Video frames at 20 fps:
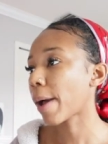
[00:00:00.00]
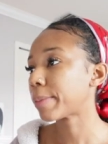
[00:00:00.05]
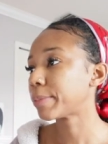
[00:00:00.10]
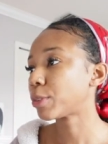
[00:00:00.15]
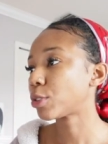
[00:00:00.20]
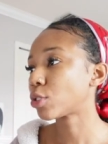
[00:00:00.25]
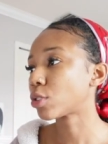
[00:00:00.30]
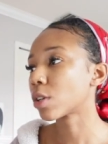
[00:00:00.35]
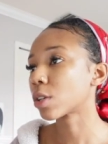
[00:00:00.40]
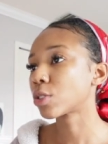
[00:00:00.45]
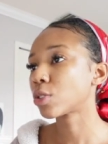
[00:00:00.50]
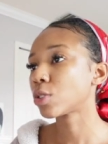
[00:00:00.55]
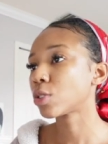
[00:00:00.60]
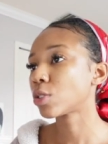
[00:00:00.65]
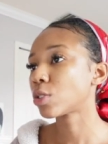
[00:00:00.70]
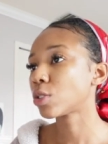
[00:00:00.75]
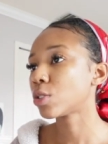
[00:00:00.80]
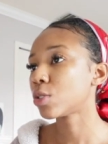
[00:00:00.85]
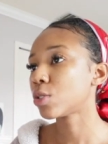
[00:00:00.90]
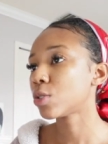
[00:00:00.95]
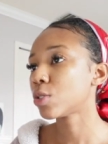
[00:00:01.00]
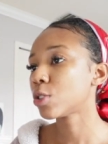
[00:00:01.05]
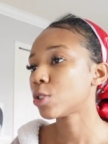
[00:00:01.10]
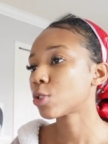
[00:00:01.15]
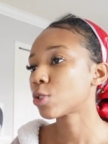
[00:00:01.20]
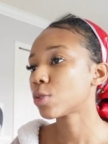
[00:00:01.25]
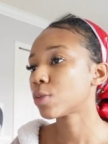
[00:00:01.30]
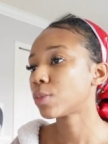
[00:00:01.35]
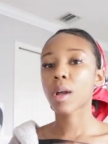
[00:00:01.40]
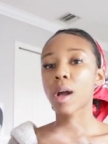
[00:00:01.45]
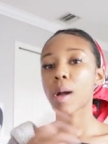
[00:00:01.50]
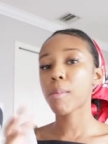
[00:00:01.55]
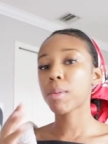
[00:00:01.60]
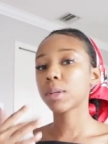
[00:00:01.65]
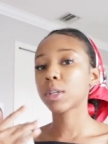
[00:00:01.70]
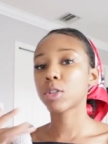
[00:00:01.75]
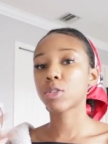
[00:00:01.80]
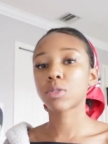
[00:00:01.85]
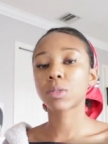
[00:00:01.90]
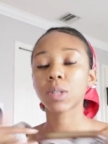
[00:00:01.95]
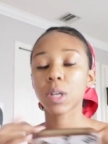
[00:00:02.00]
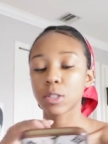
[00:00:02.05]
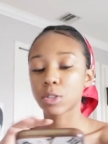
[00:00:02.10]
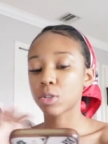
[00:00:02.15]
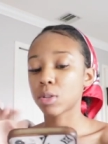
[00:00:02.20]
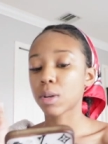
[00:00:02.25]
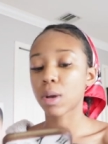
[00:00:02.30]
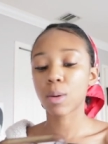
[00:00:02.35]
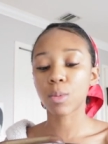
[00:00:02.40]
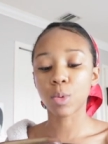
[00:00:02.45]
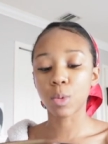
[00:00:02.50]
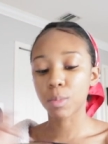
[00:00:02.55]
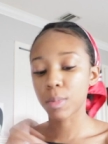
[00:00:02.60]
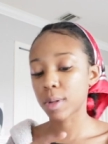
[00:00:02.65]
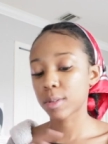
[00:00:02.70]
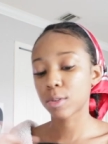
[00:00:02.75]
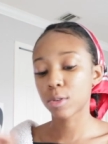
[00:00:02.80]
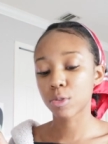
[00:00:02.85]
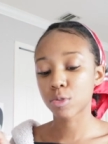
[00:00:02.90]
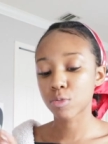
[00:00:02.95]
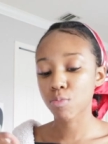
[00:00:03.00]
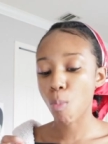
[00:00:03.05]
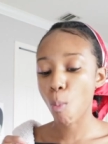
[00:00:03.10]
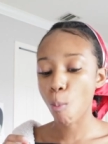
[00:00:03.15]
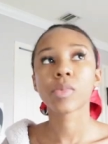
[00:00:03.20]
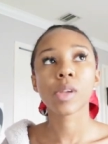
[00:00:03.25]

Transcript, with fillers: app Structured to do this. I've been just testing out new methods.